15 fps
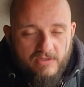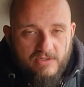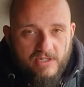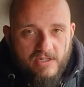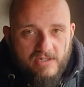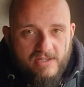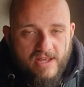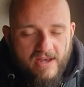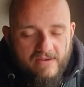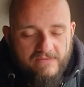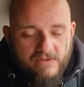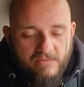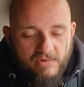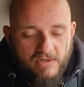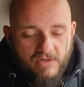seen as the
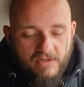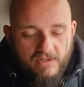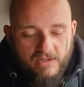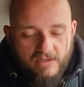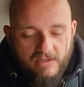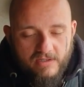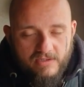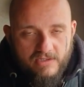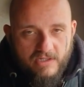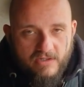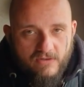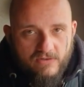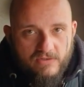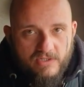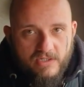hefty bike,
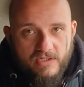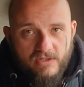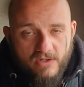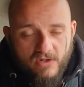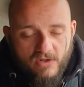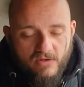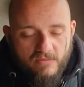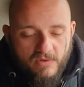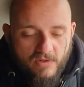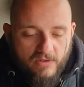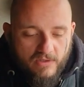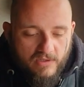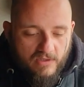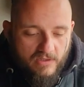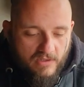C90, the light
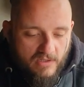bike.